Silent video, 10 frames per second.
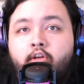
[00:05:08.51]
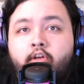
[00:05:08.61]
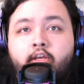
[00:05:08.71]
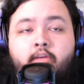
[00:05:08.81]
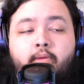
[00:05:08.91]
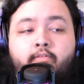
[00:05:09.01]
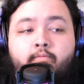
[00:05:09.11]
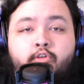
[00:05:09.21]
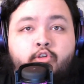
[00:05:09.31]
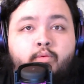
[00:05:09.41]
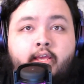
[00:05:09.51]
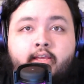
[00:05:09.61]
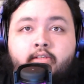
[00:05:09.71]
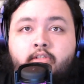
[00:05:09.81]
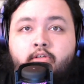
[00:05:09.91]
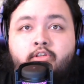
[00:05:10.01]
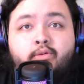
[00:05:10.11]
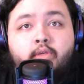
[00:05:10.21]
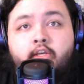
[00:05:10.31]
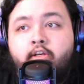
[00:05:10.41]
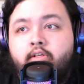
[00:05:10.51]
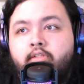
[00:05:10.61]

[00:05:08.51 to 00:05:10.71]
It could be 2 days to 2 years.